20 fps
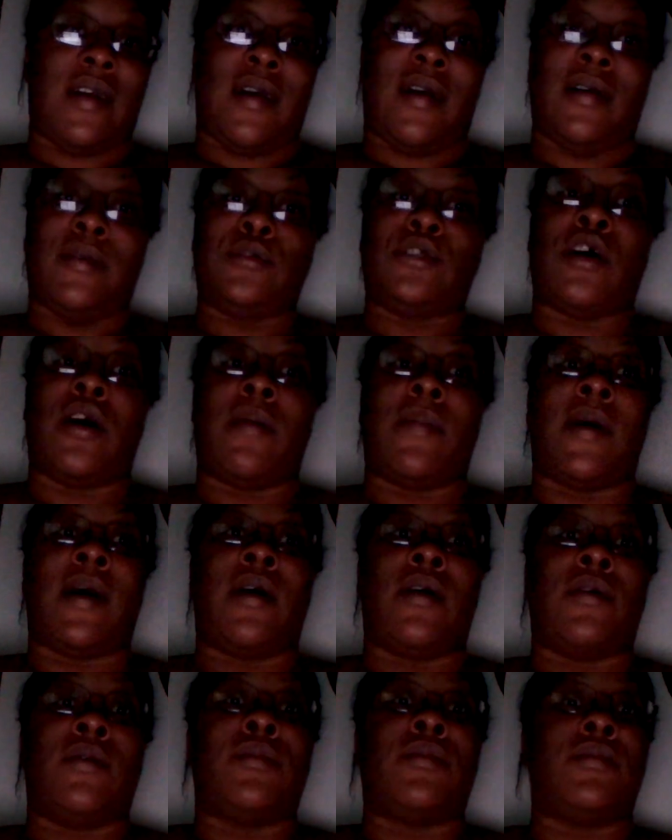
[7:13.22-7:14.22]
I'm talking
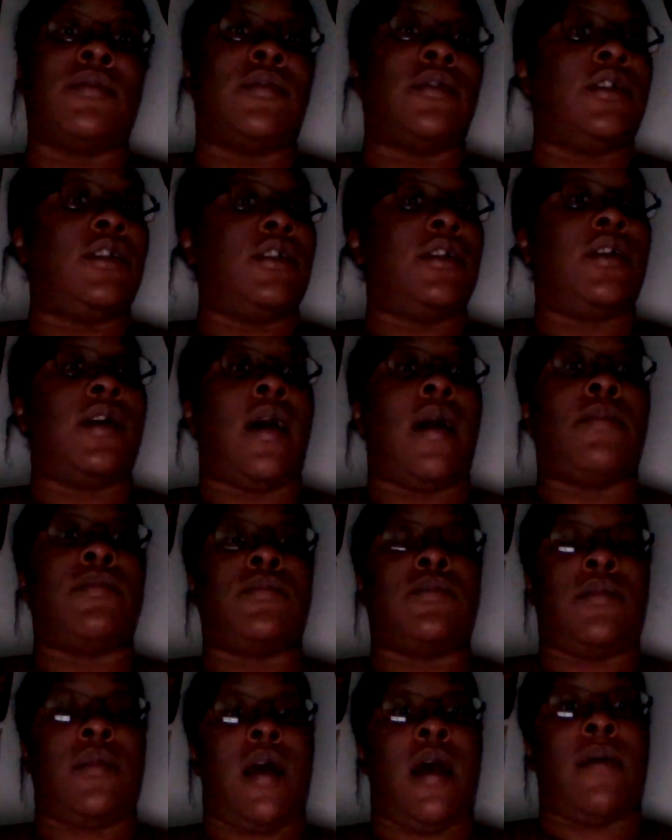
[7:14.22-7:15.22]
about,
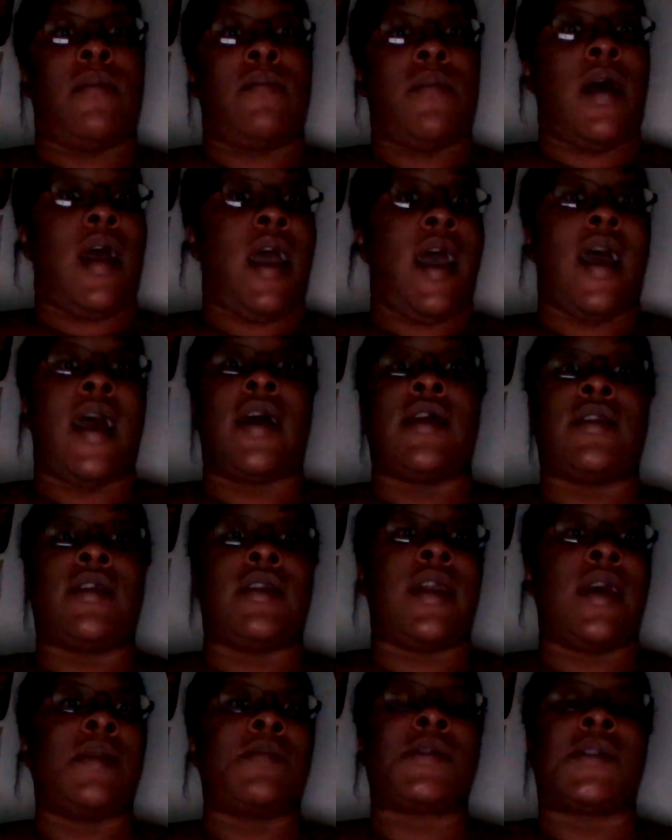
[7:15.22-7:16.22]
I'm, I'm, I had to
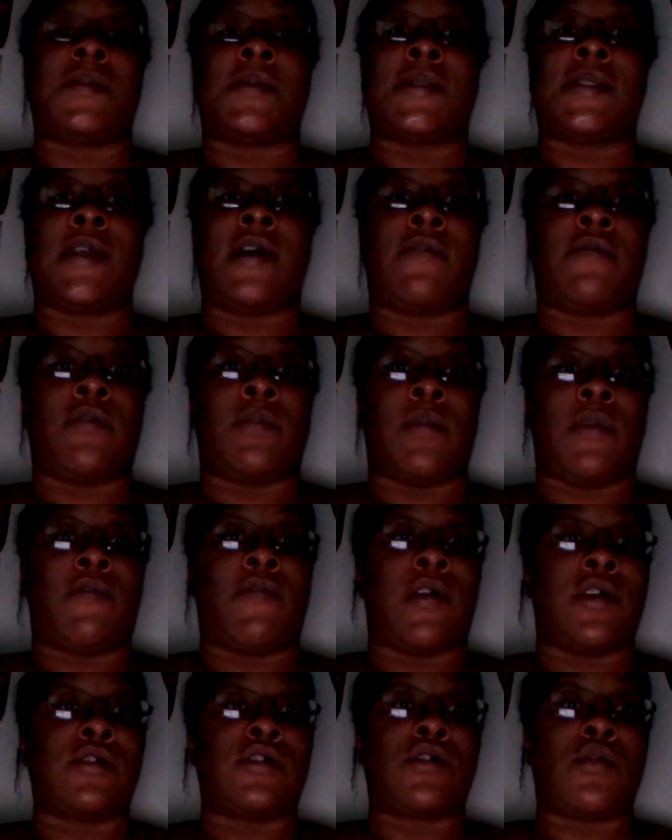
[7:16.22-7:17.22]
name some stuff from the
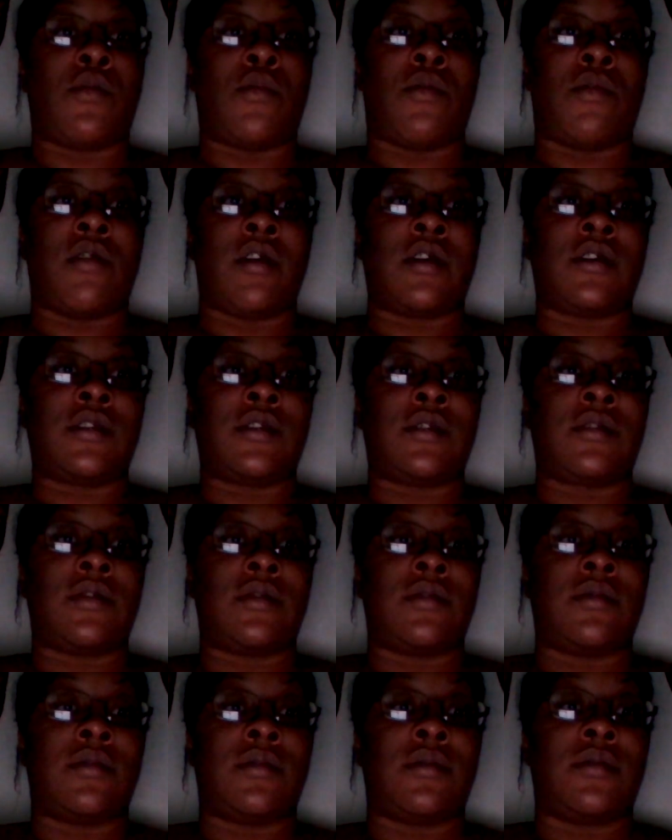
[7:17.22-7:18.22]
first course
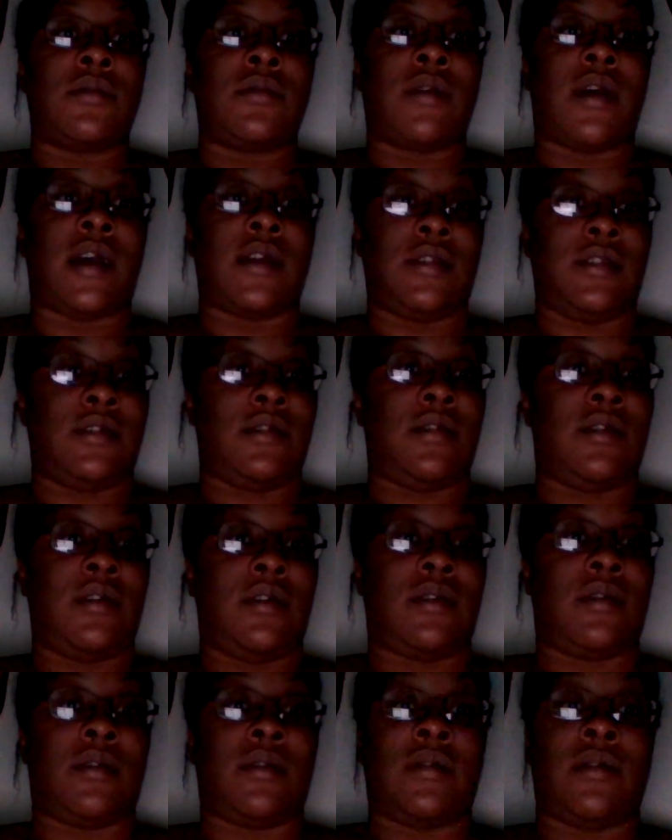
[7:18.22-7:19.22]
I
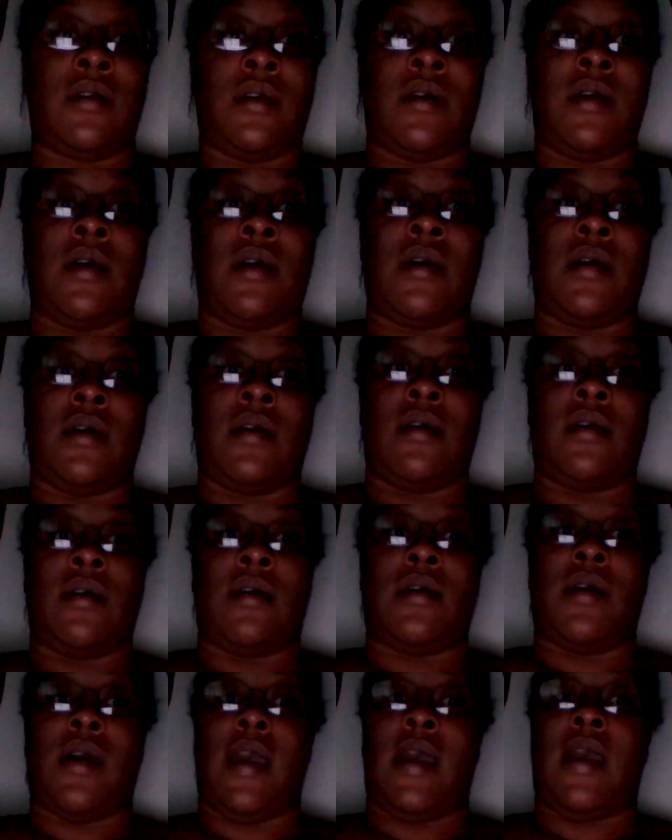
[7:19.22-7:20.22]
took
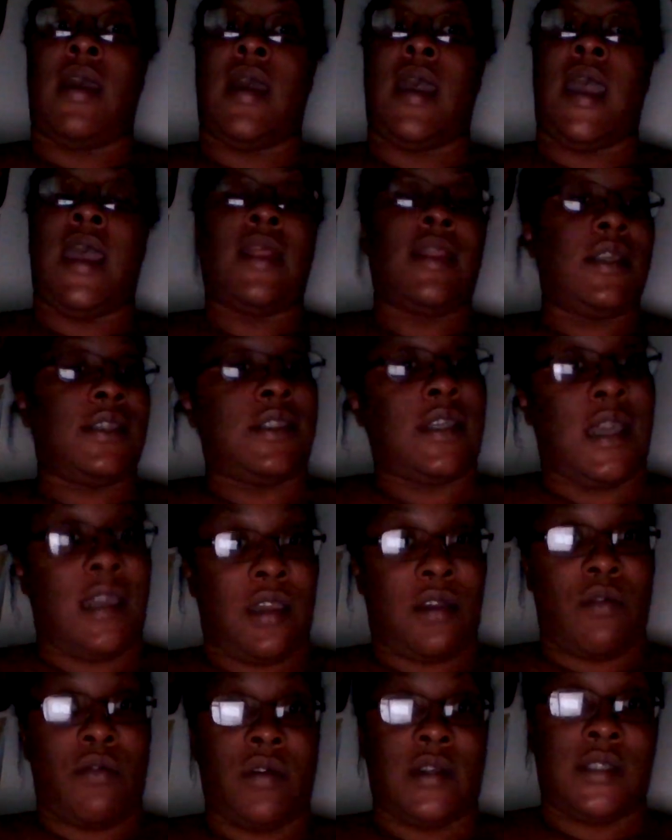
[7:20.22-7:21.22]
and the
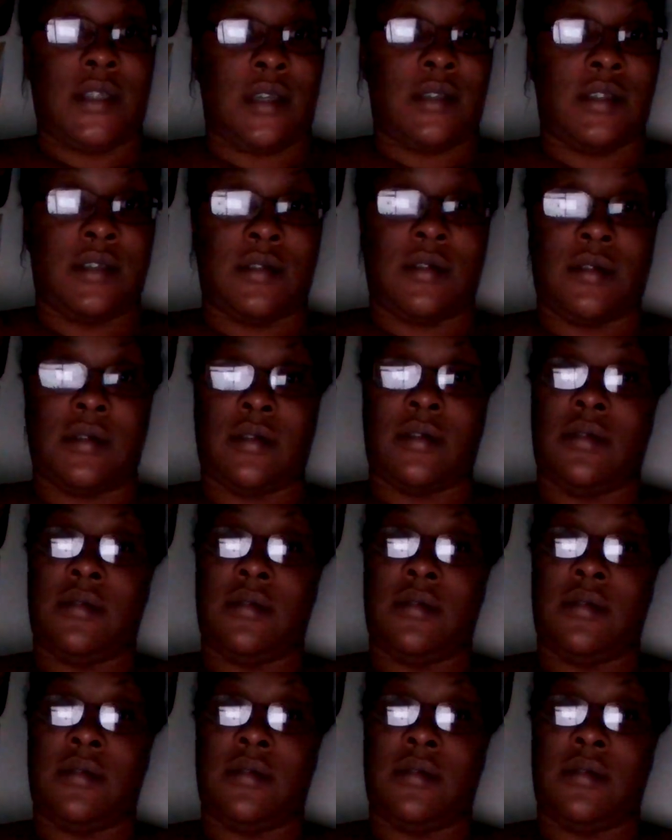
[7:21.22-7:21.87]
second course I took.